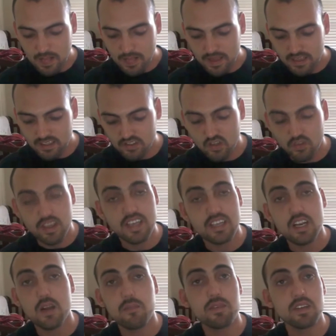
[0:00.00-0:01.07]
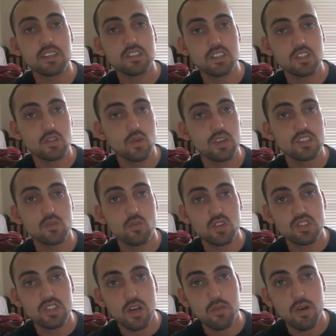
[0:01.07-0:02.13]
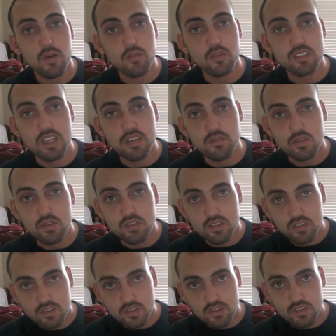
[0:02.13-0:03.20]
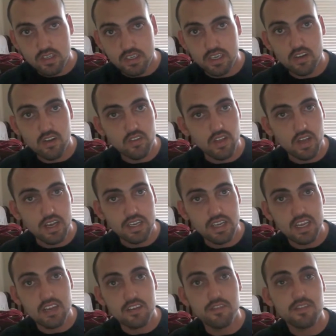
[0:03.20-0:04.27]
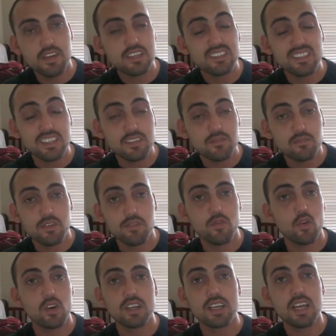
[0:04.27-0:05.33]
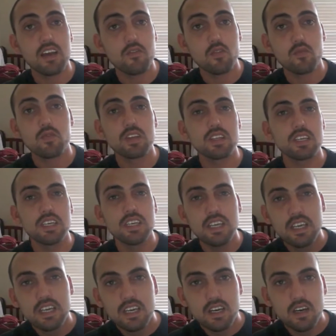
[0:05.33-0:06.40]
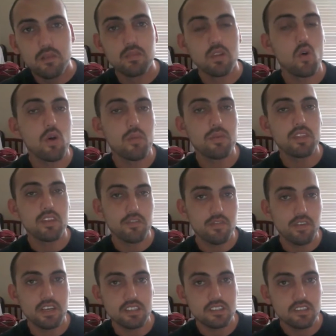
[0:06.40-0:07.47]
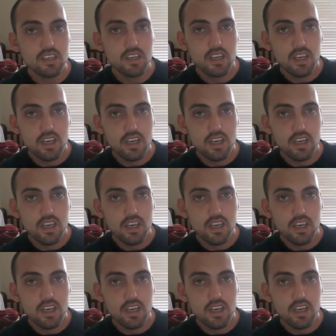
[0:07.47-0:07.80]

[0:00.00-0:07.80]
And so they ended up in a situation where StubHub was able to get online and fix it before it could ever really blow up in their face.